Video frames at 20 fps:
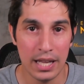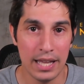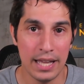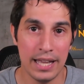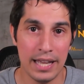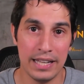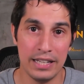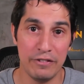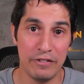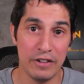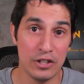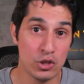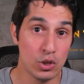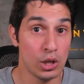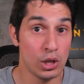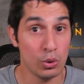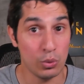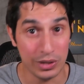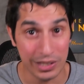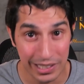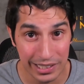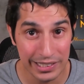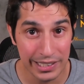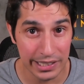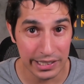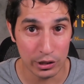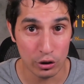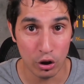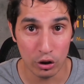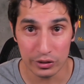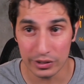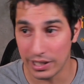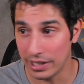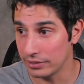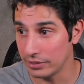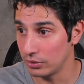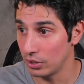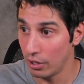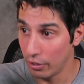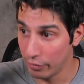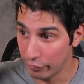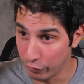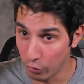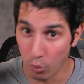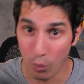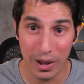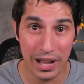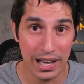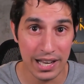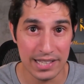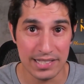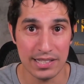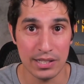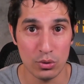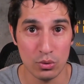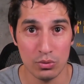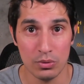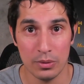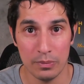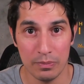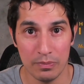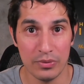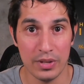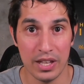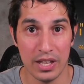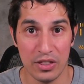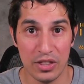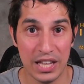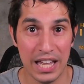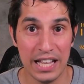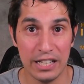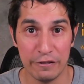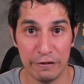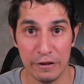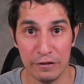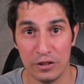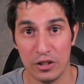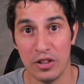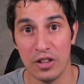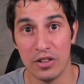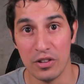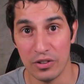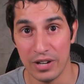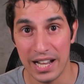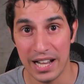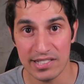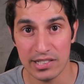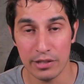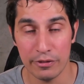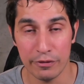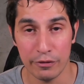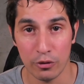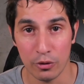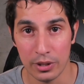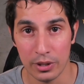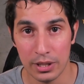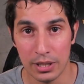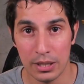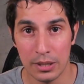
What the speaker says: And eventually, we did get the contract for way less than the $850 that they're asking for.